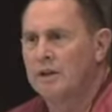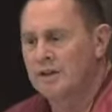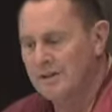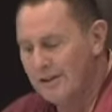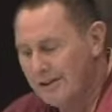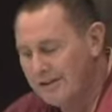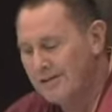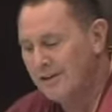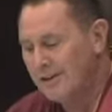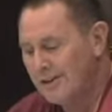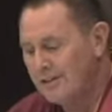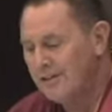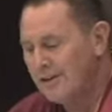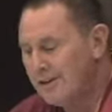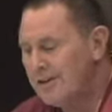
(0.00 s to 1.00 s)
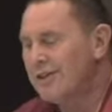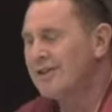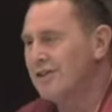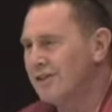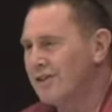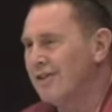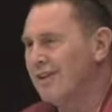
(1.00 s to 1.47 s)
So that's very, very
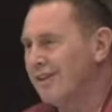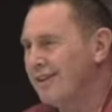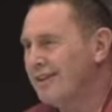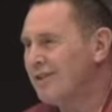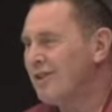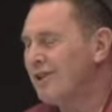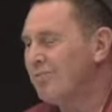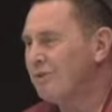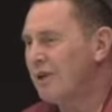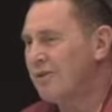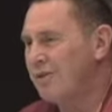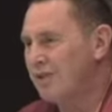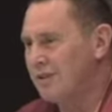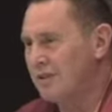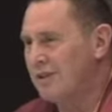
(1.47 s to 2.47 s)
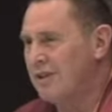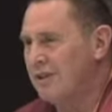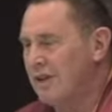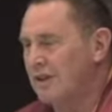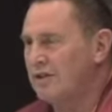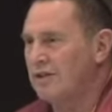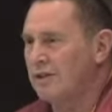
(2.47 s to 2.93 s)
interesting. He's going to play with this in the
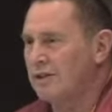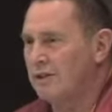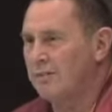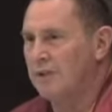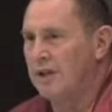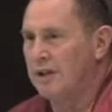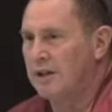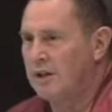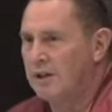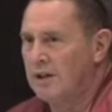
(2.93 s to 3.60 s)
text a little bit.